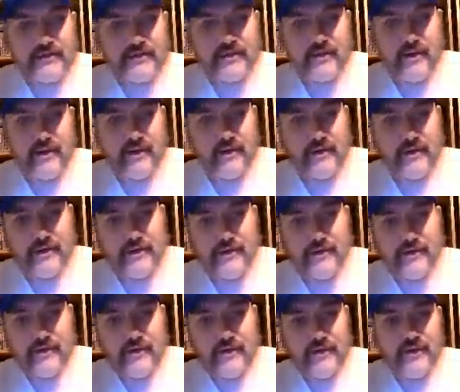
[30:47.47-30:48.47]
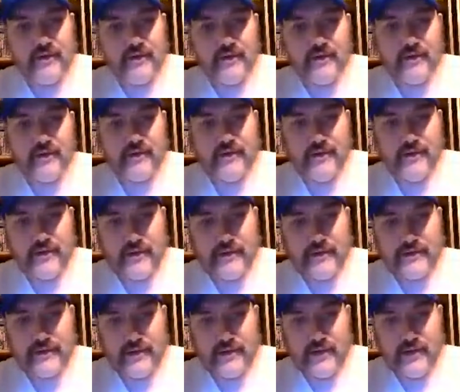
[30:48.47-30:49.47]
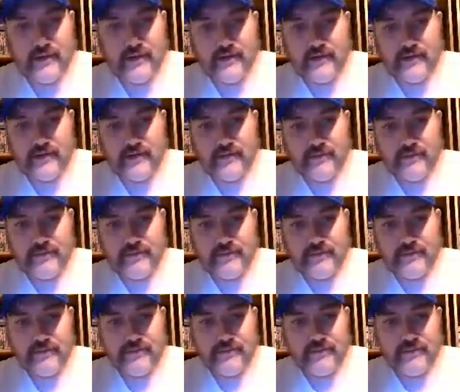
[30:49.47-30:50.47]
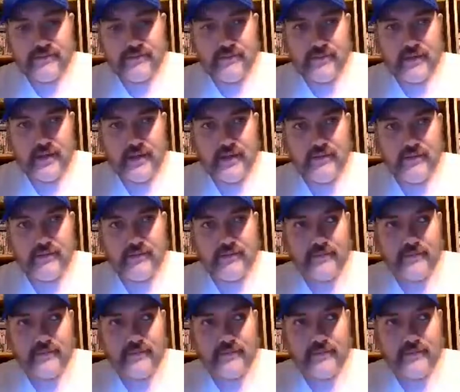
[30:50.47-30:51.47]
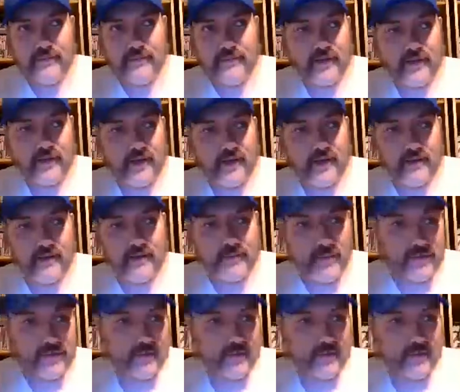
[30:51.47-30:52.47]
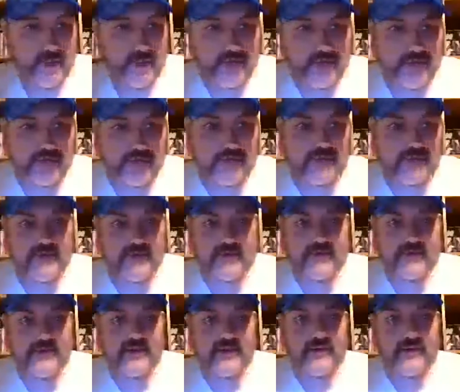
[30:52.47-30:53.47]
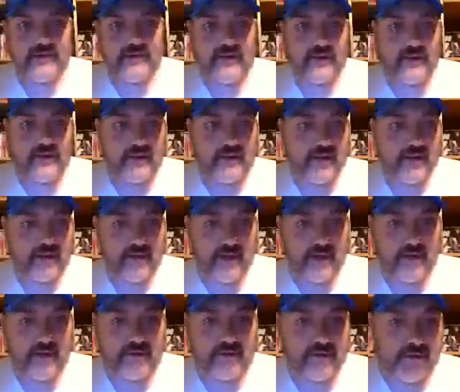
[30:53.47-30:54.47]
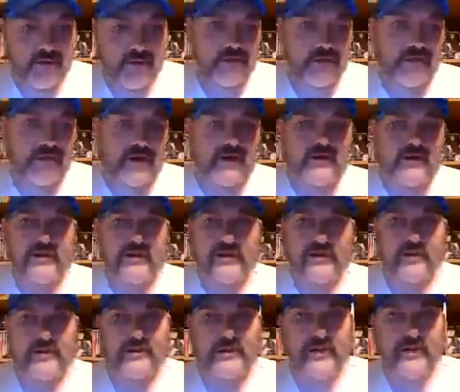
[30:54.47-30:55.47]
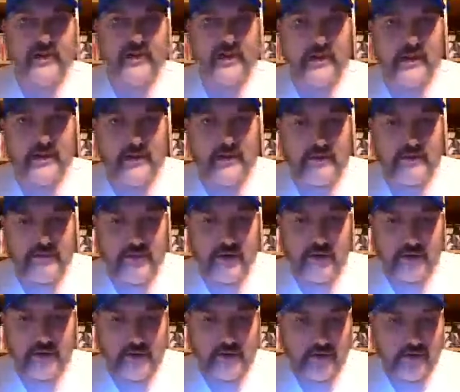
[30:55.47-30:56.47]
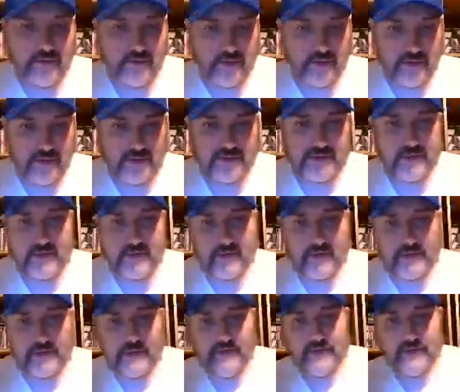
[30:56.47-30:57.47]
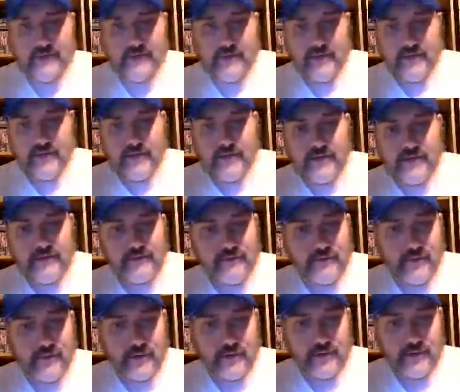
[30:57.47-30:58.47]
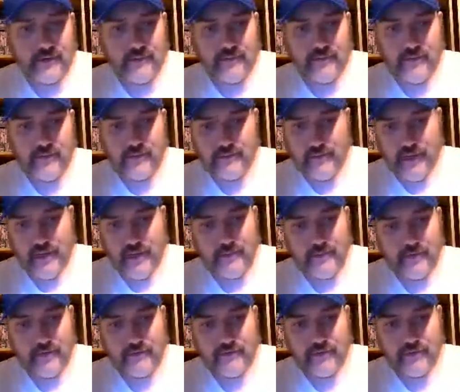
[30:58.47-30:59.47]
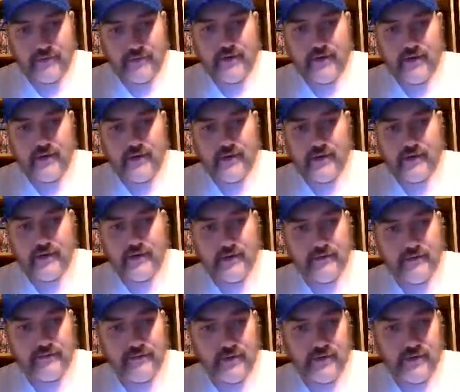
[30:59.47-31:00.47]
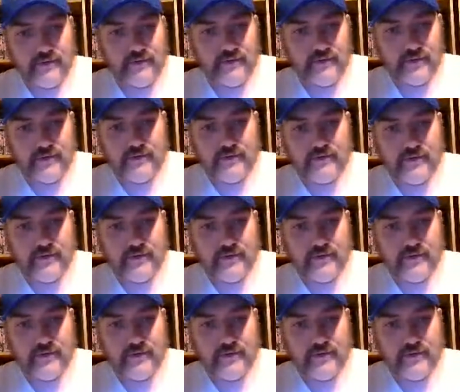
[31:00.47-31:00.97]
Starr is the he does a lot of the bookings and stuff like that. They have a lot of fundraisers. Very good wrestling. Uh, Family friendly, no vulgar,